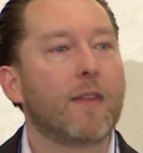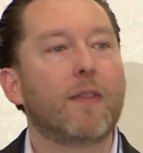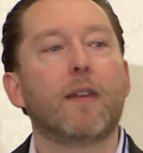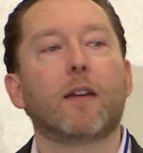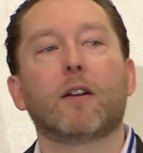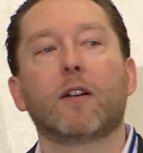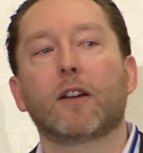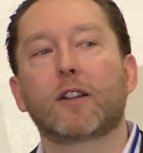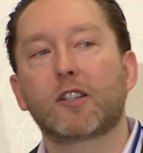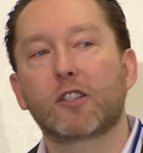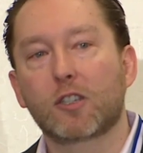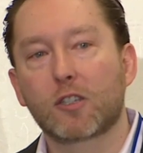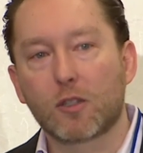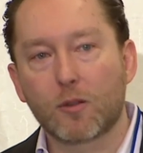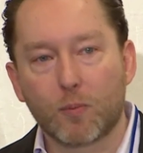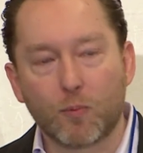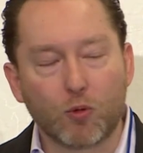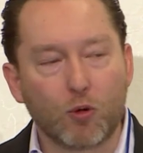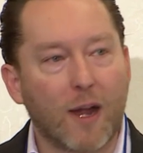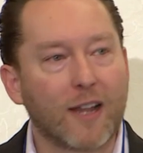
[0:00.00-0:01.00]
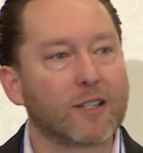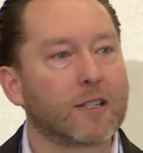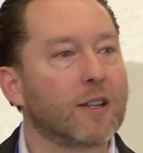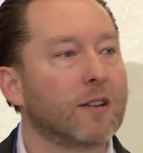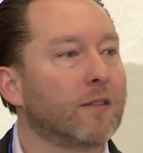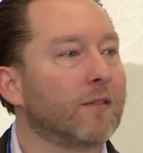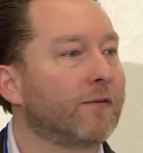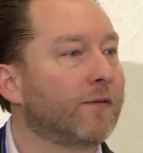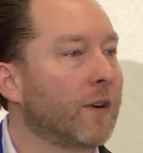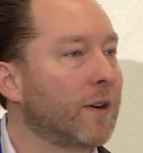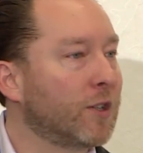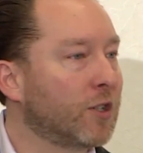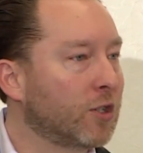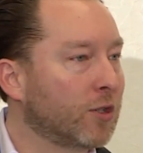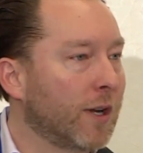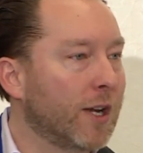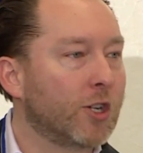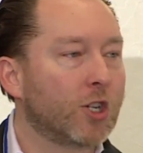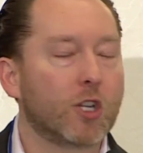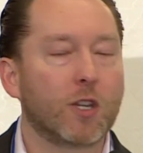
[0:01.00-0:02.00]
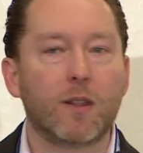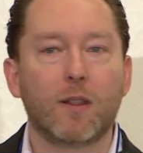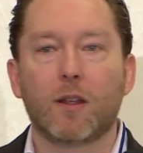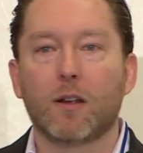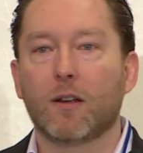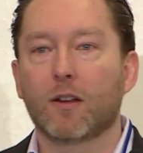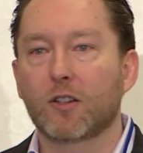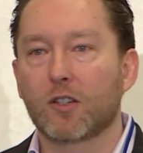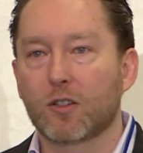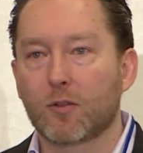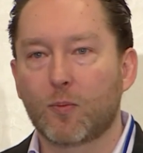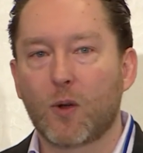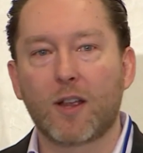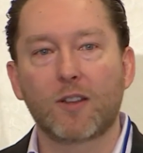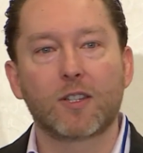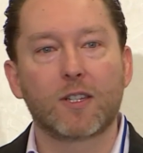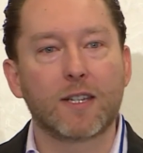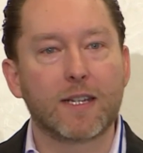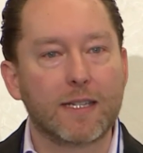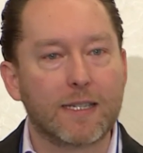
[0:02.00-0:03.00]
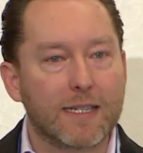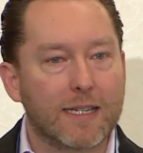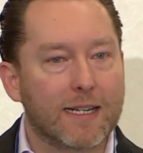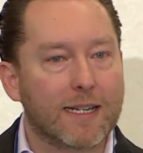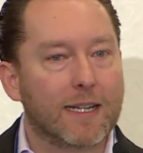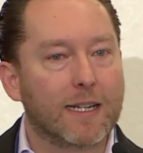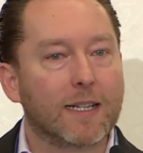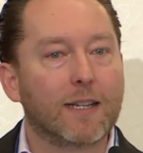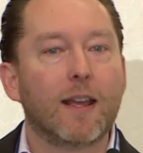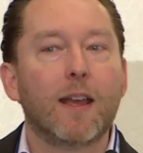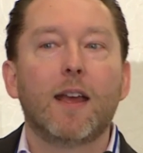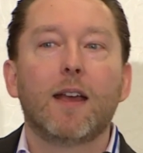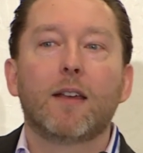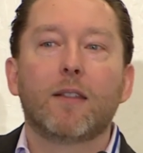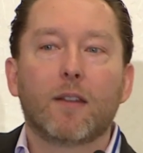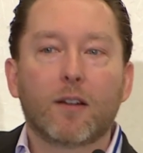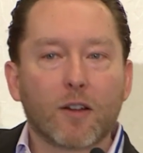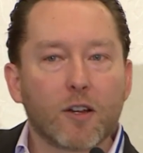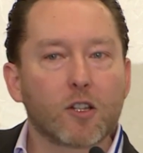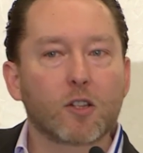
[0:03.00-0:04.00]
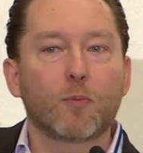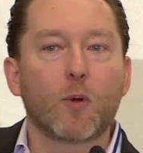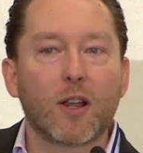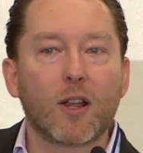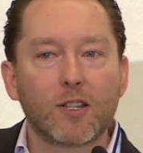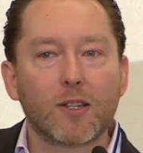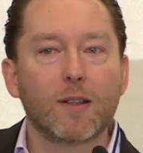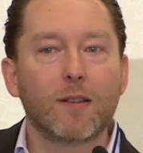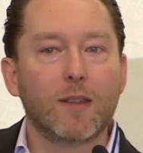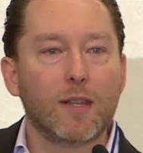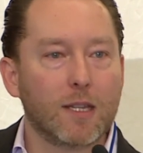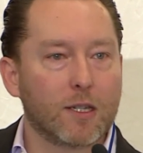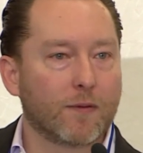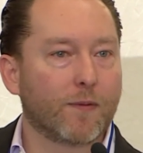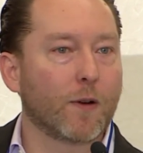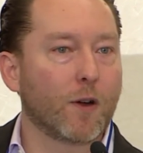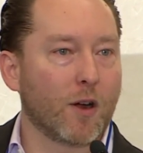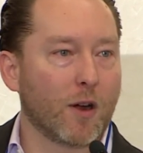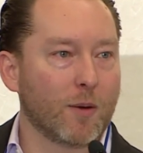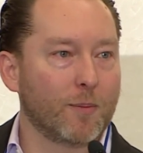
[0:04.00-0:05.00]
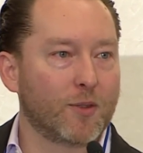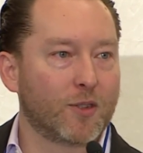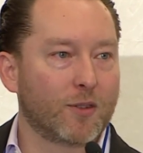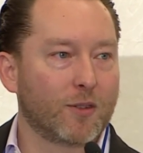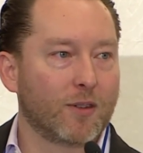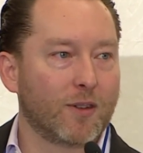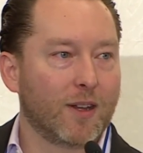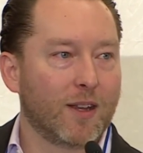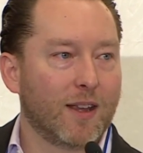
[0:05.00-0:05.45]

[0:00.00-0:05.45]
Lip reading: They're expressing frustration. They're expressing need. They're expressing these verbs.